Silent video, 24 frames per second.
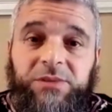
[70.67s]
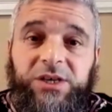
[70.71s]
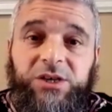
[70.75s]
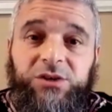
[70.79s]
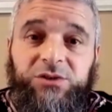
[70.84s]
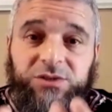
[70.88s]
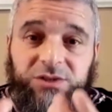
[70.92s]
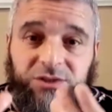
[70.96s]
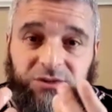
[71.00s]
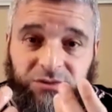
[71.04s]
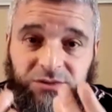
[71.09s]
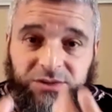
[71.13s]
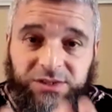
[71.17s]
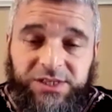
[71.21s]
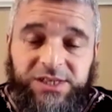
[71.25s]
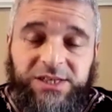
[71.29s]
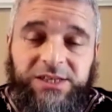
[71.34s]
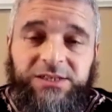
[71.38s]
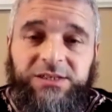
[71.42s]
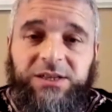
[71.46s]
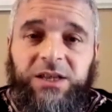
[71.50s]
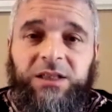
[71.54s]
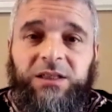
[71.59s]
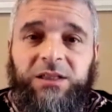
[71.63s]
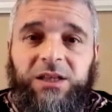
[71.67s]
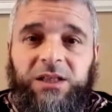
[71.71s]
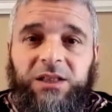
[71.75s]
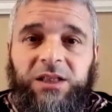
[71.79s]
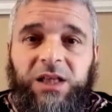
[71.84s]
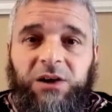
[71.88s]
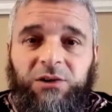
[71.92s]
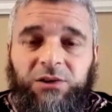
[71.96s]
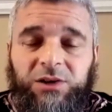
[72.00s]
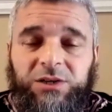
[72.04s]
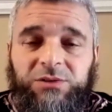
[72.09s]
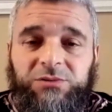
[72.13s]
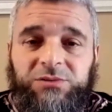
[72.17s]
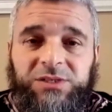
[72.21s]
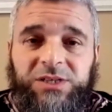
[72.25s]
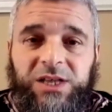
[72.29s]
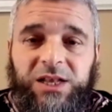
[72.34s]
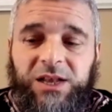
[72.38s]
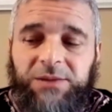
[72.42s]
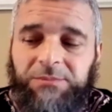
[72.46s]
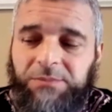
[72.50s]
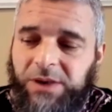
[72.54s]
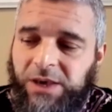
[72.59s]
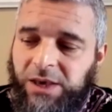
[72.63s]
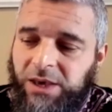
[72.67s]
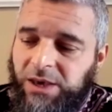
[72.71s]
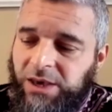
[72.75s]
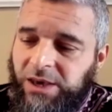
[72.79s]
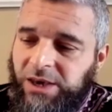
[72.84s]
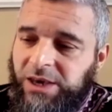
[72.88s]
he used to see sallallahu alaihi wasallam,